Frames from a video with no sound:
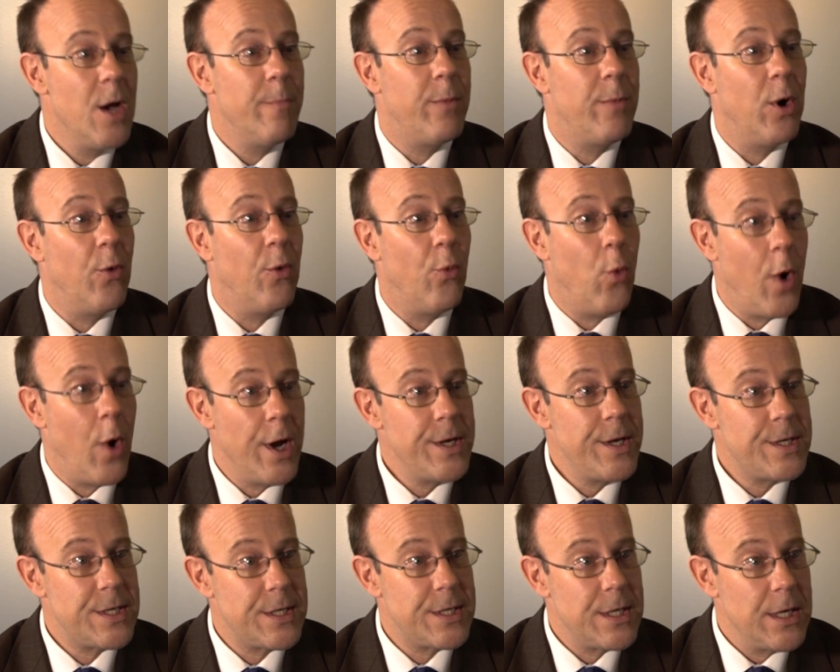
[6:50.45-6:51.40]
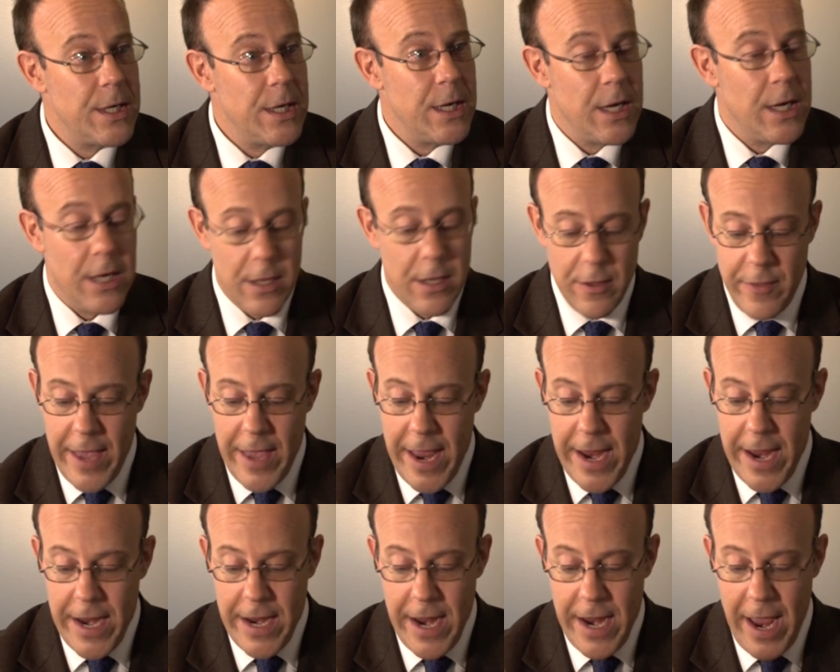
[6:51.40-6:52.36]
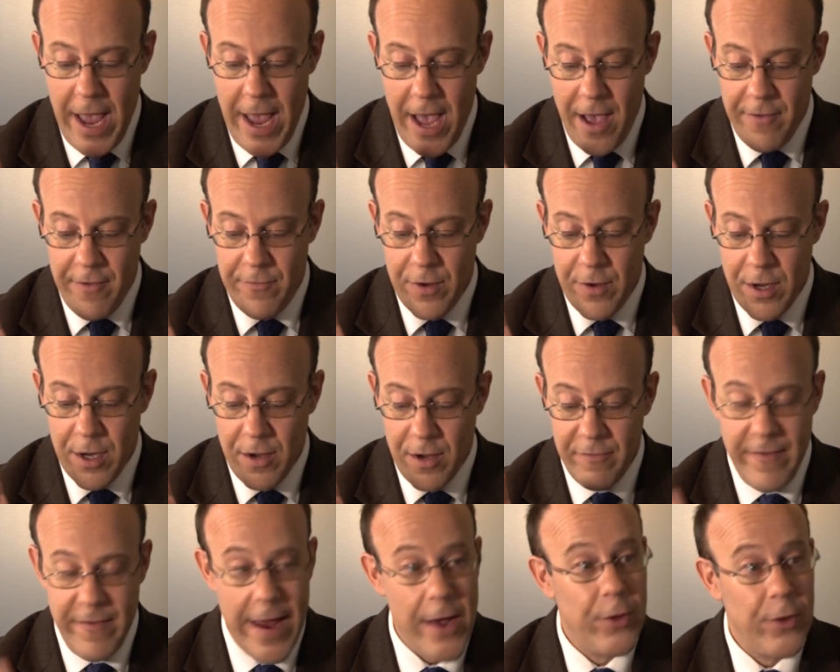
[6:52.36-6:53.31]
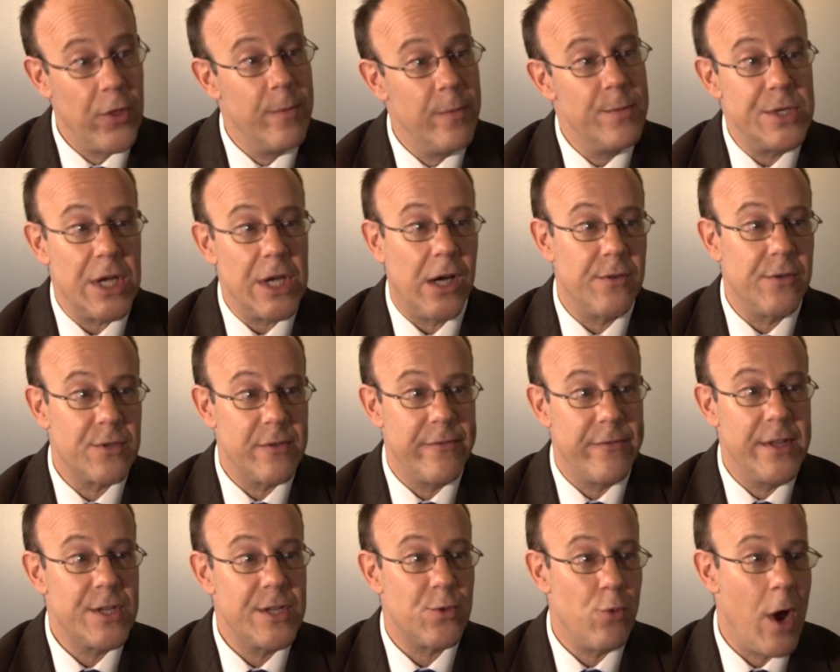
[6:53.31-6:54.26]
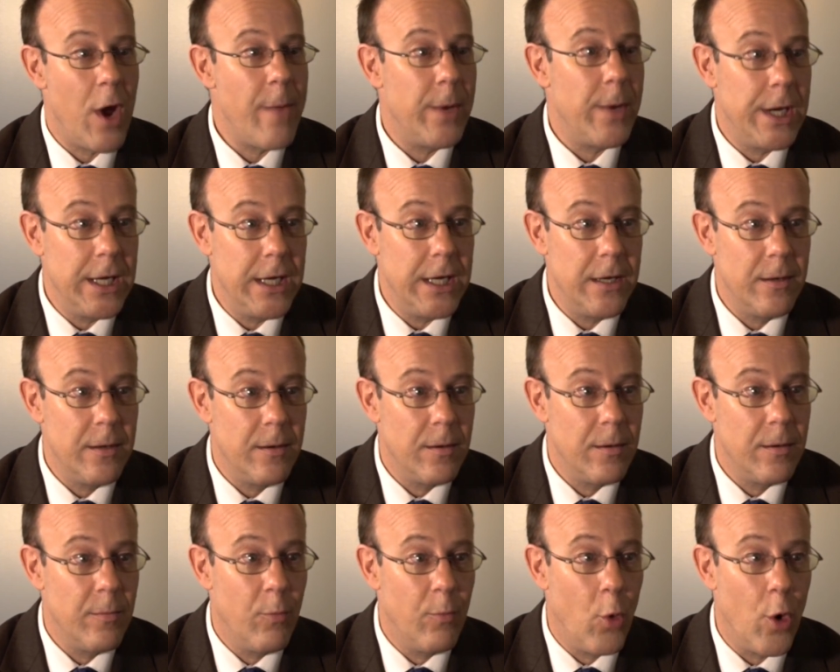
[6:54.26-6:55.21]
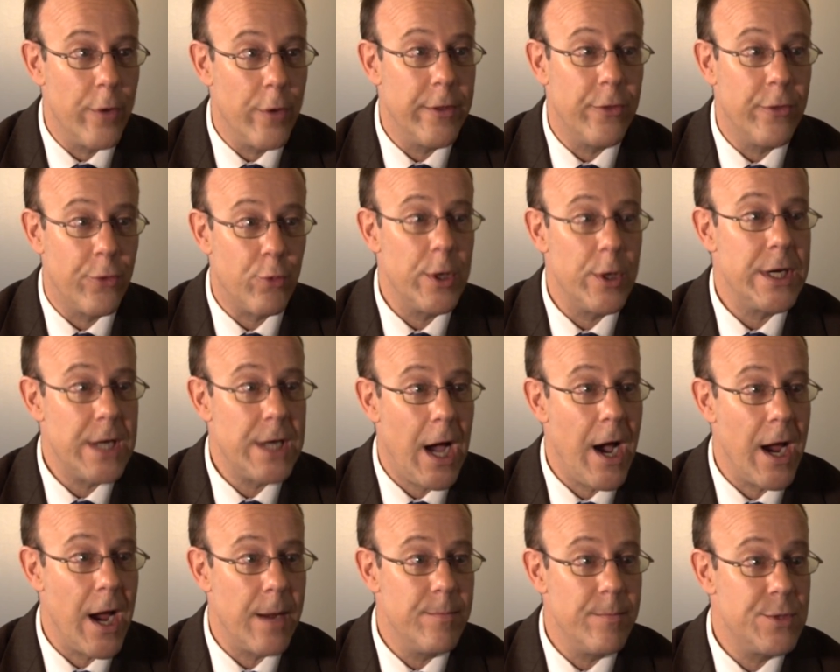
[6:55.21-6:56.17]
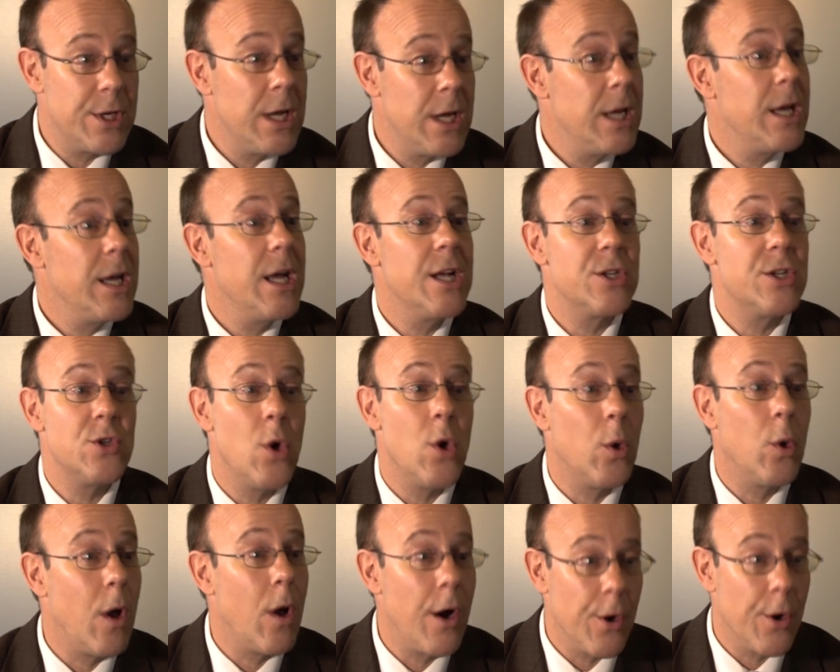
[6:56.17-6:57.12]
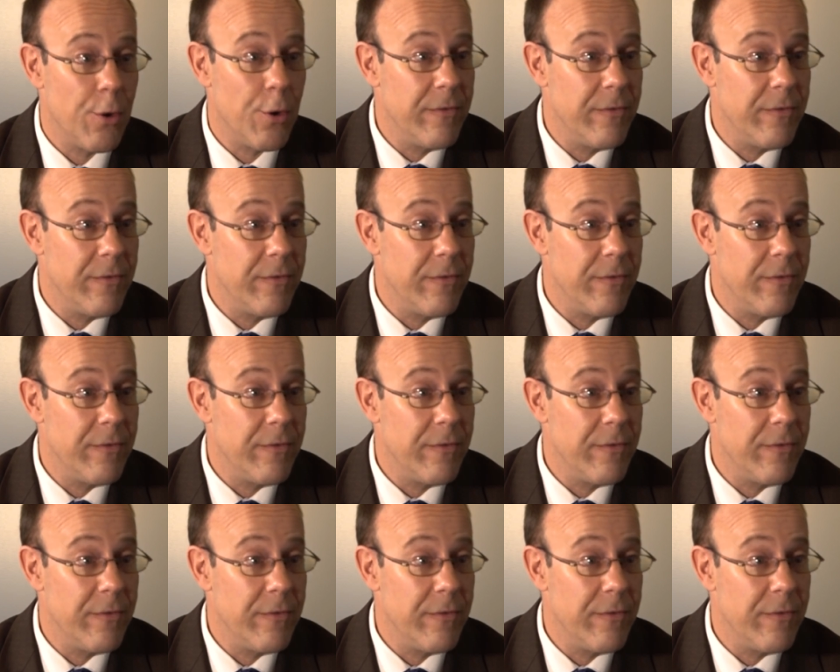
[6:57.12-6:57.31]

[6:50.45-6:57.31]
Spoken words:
But once they have availed themselves of this remedy more than 3 times, it's no longer